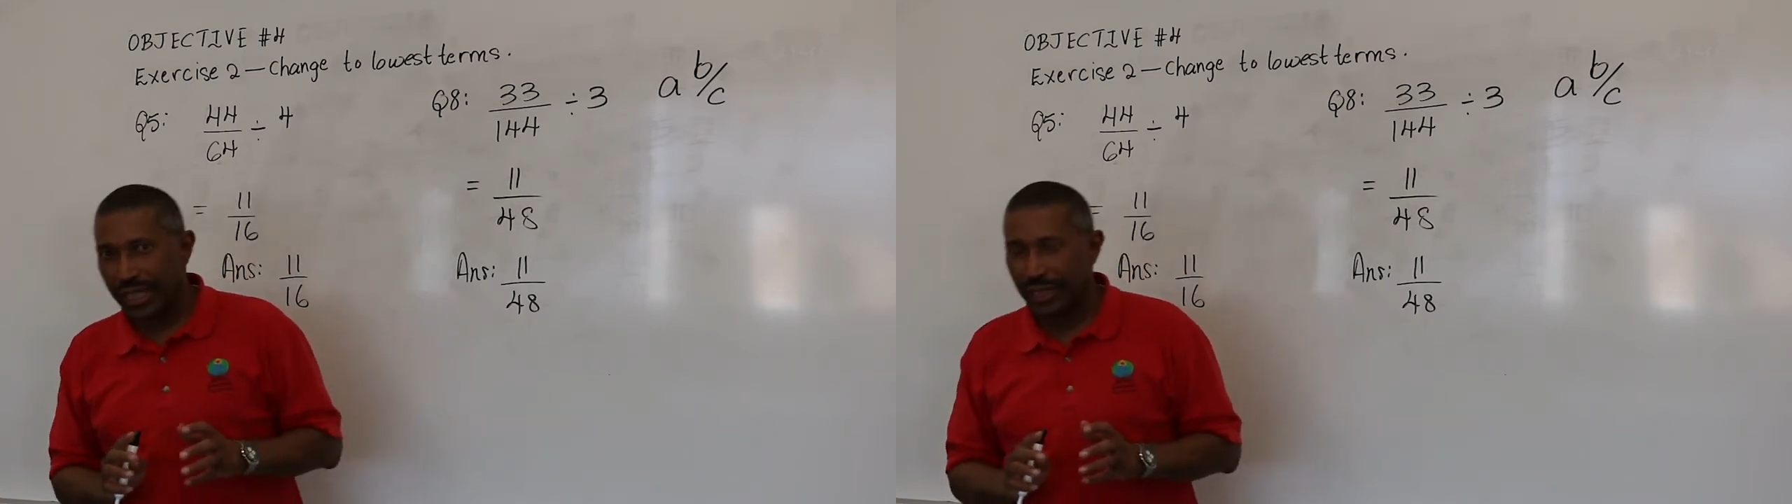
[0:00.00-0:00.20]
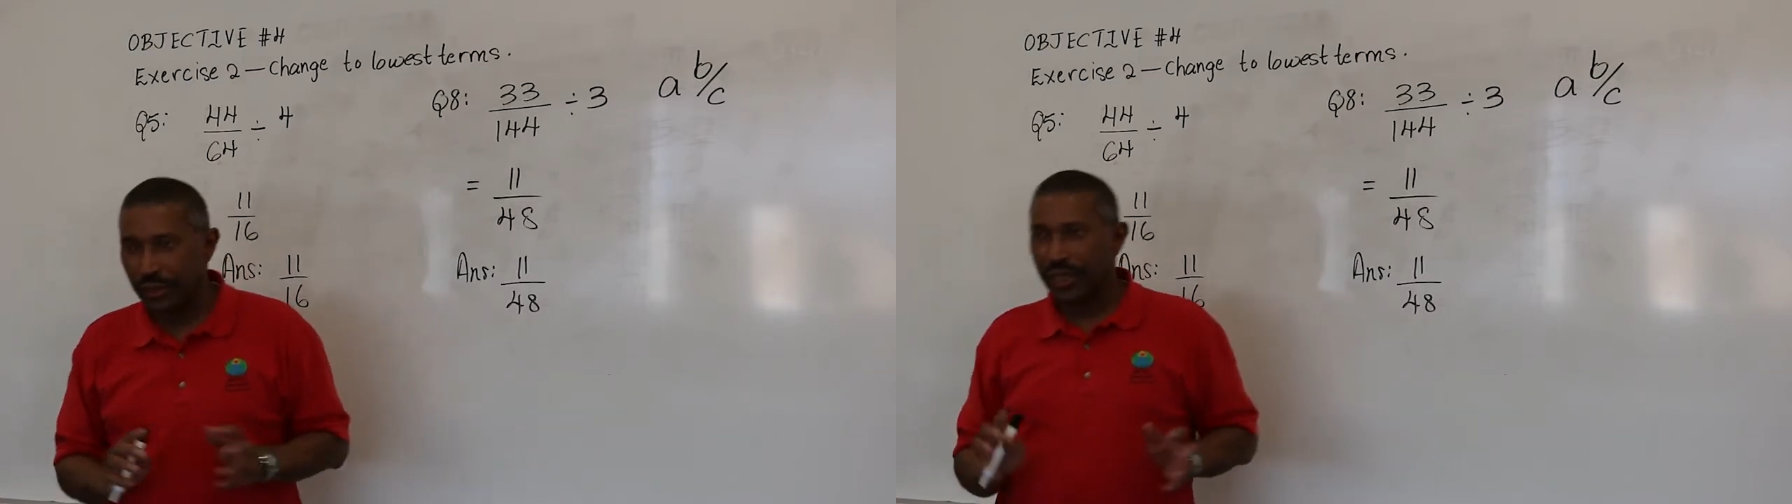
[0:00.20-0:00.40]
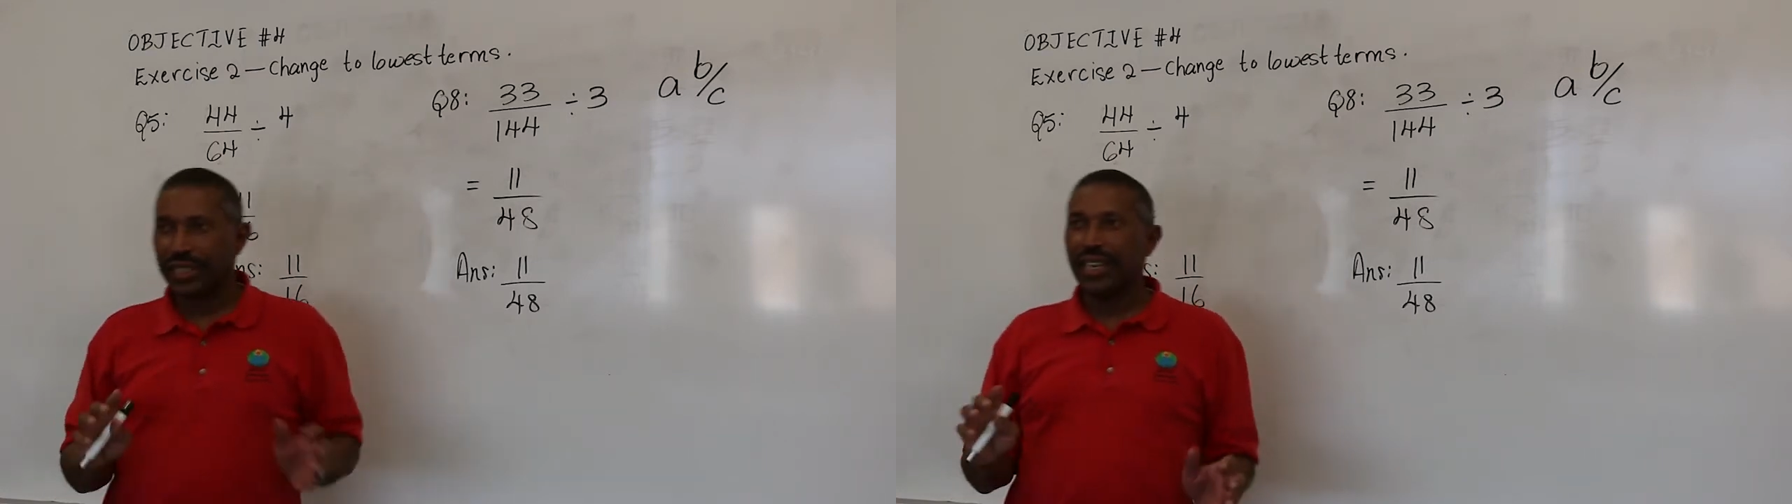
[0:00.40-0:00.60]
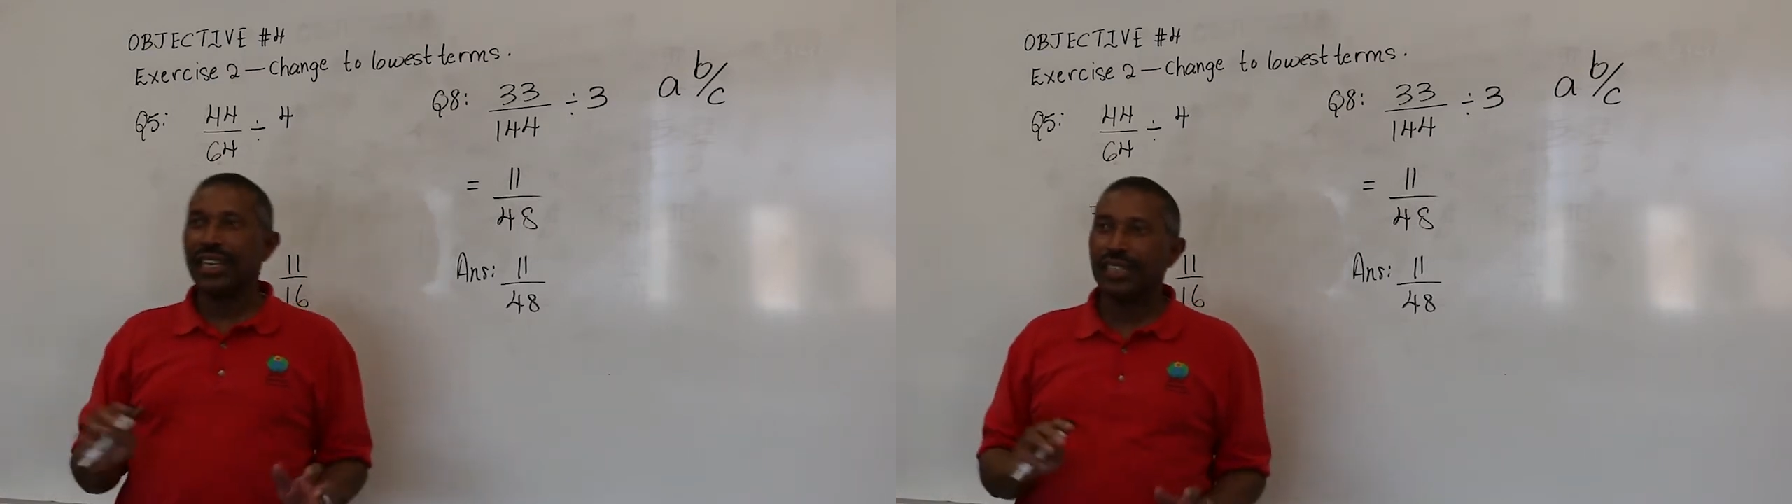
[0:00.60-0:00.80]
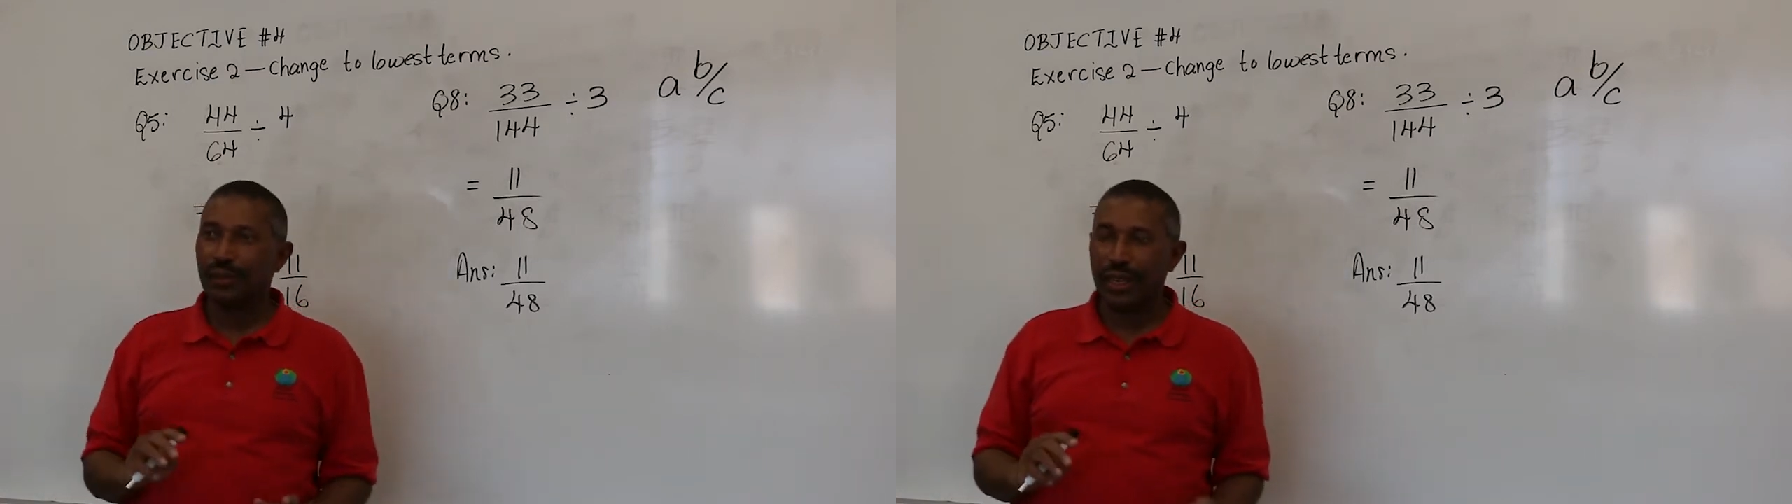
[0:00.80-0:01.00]
get too
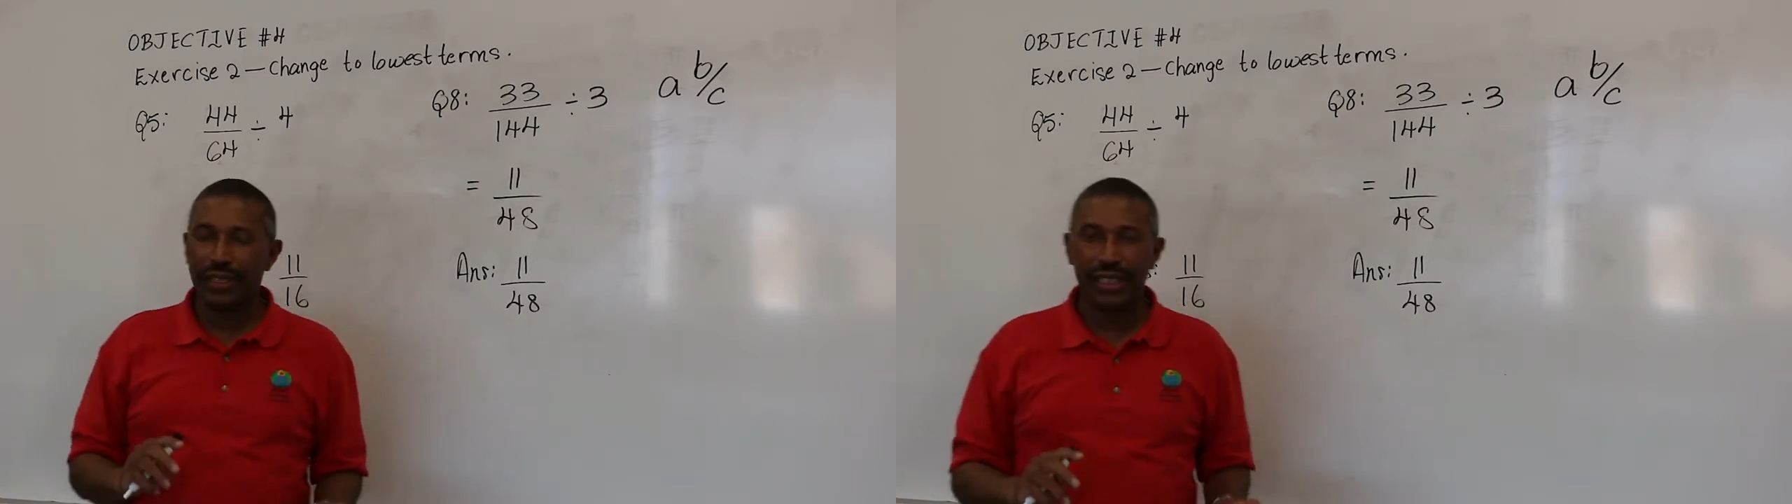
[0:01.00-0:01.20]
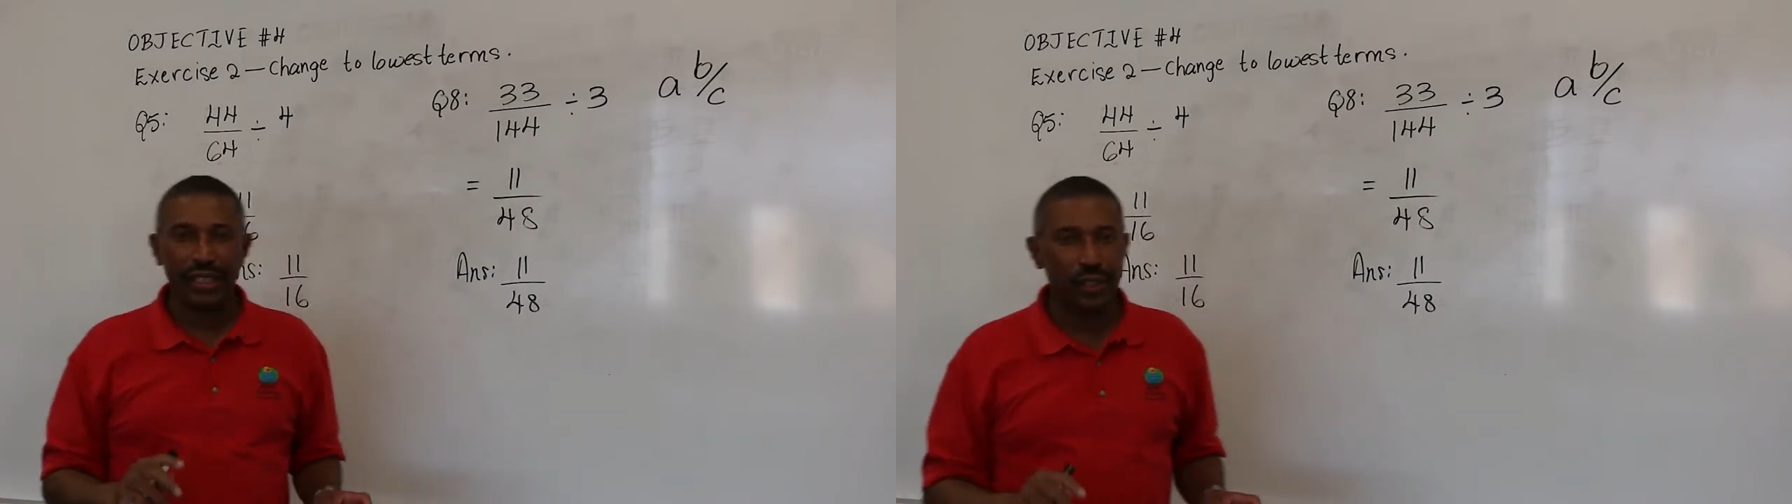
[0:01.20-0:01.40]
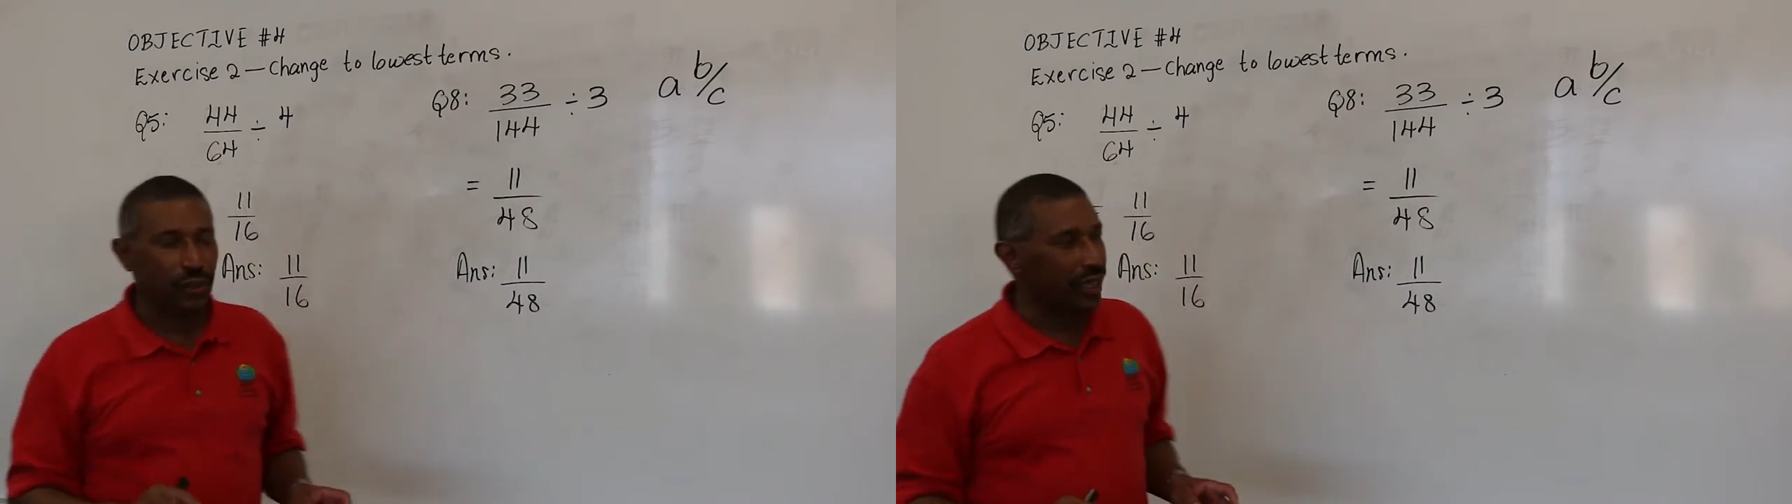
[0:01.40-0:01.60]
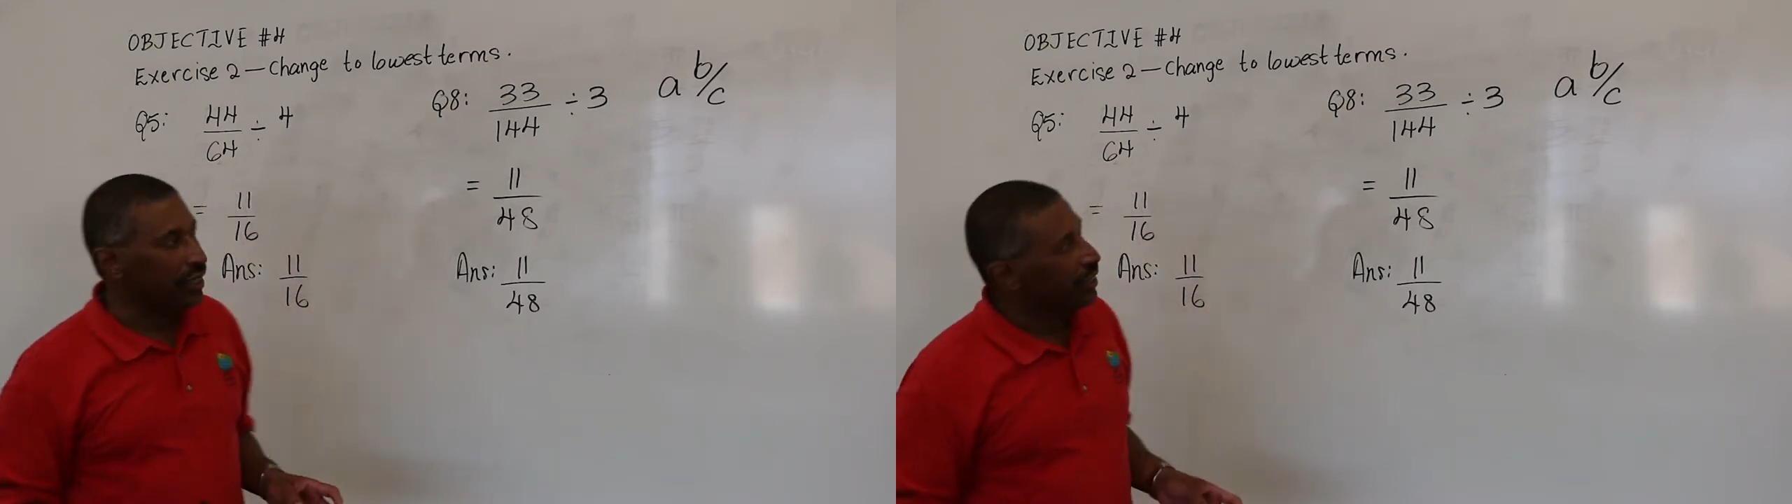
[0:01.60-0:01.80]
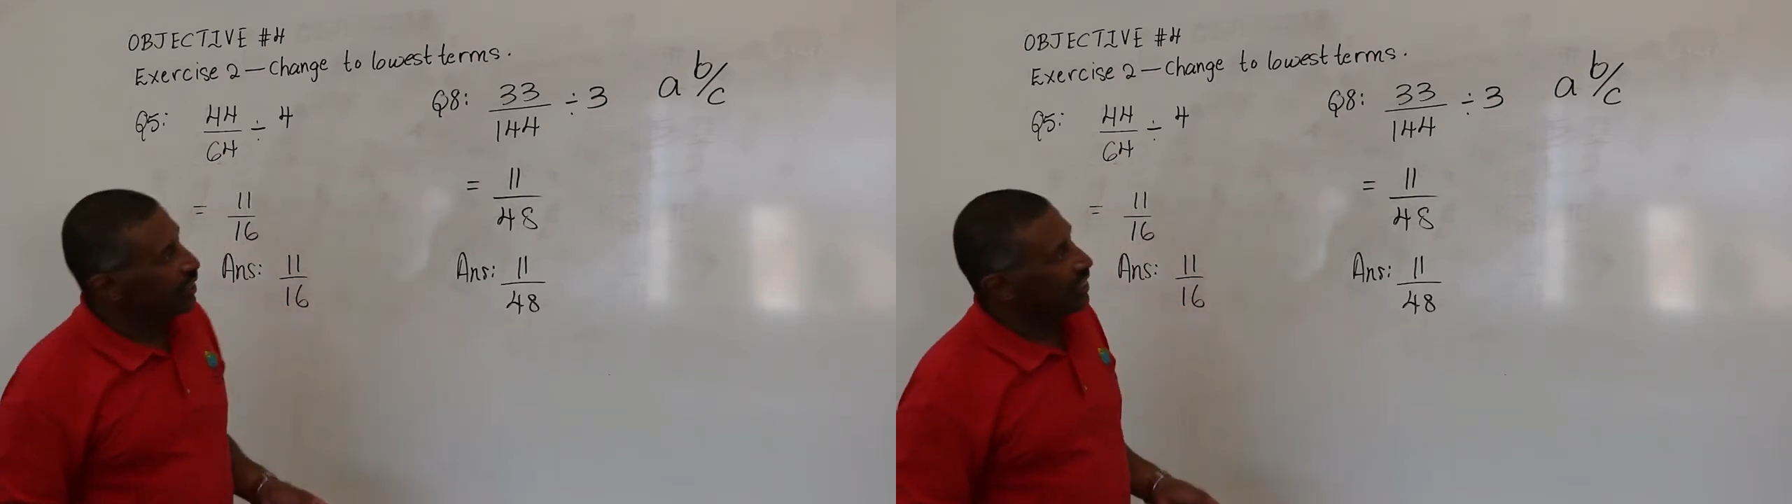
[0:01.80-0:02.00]
excited about this, but